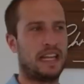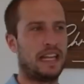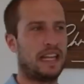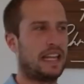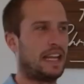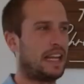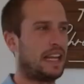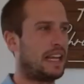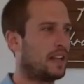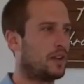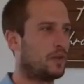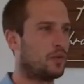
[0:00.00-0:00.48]

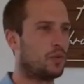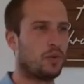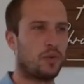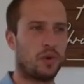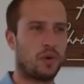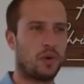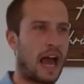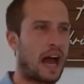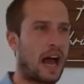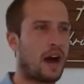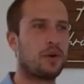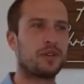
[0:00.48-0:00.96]
And
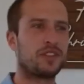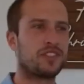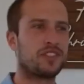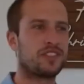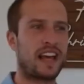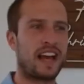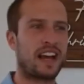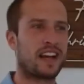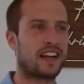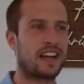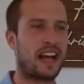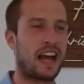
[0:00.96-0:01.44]
how does
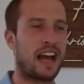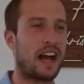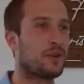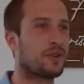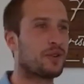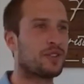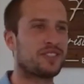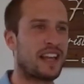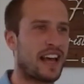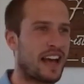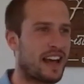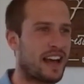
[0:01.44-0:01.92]

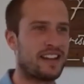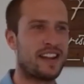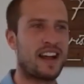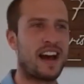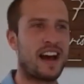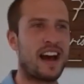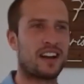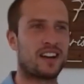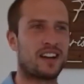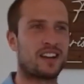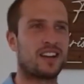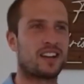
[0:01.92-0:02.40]
that
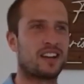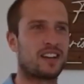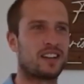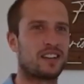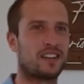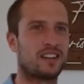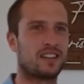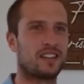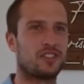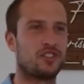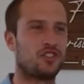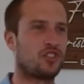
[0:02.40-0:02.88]
not
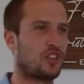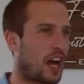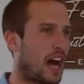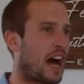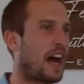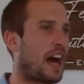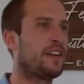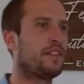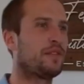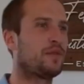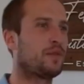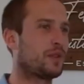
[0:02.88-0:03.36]

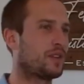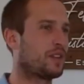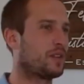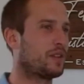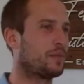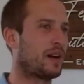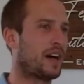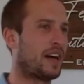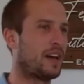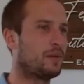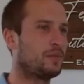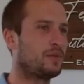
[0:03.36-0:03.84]
jive with the
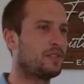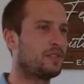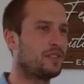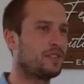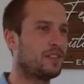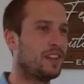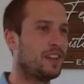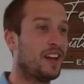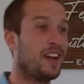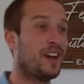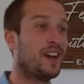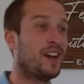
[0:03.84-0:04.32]
Bible?